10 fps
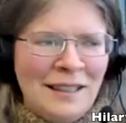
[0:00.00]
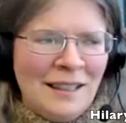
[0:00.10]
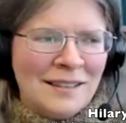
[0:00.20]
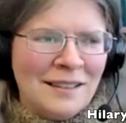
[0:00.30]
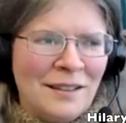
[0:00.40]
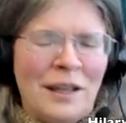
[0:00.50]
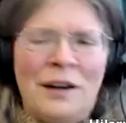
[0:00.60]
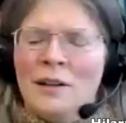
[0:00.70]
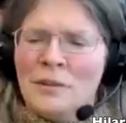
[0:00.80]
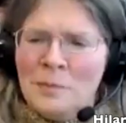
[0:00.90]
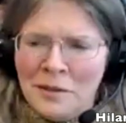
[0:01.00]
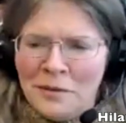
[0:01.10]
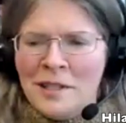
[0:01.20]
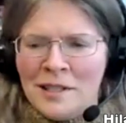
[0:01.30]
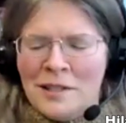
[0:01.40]
Yes. There are um, some
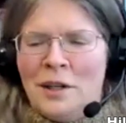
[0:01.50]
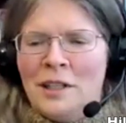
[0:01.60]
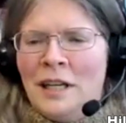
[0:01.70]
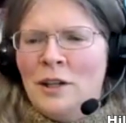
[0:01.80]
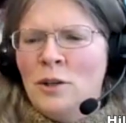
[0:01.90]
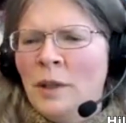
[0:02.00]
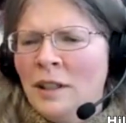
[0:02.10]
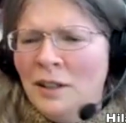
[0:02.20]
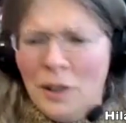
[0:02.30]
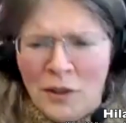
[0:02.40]
differences in translation, but not